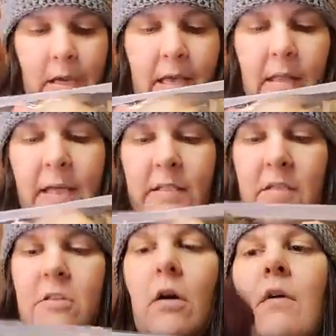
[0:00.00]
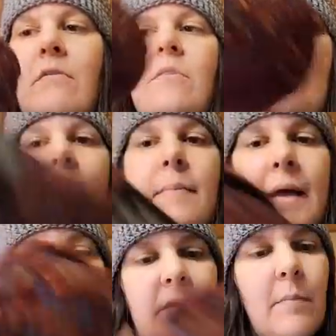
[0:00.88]
I like this yarn from Mary
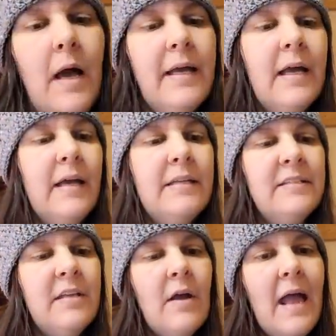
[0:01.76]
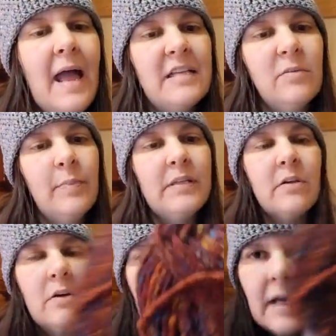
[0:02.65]
Maxim. I got, it's their Aspen
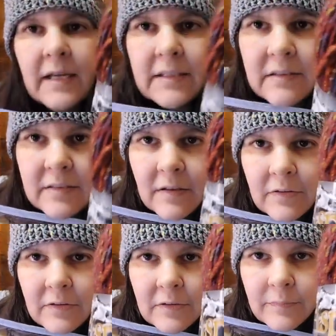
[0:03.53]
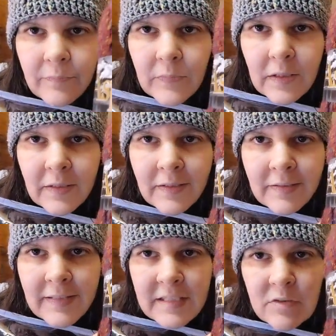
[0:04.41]
yarn. I got this color.
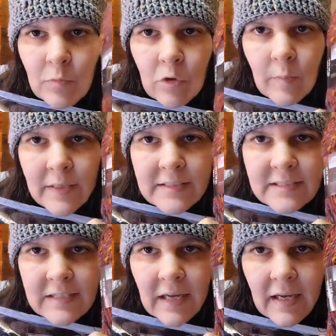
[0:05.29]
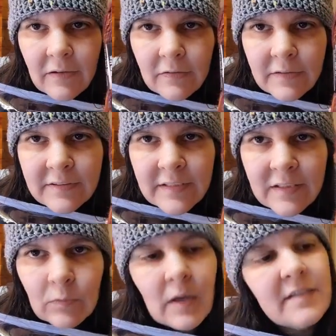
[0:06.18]
That's more my style. It's
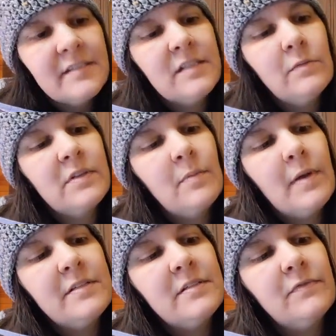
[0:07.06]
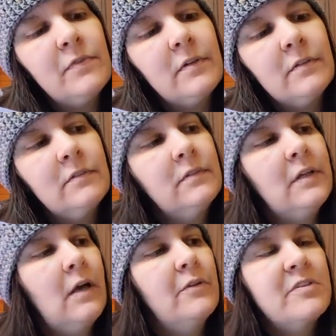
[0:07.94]
like rusty with a bunch of different
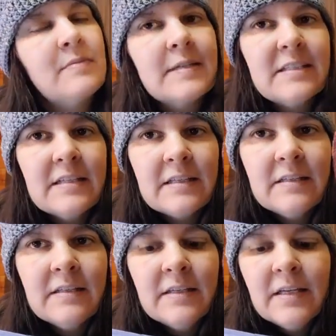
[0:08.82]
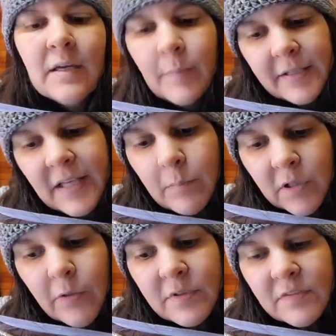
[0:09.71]
colors mixed in. But that
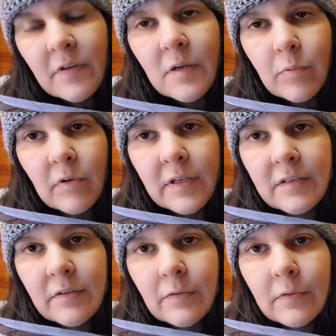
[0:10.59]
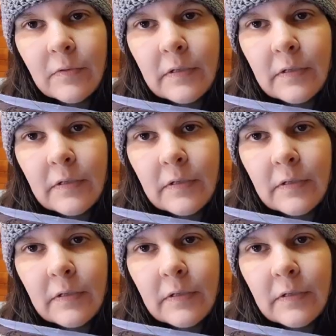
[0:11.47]
blue is very pretty too.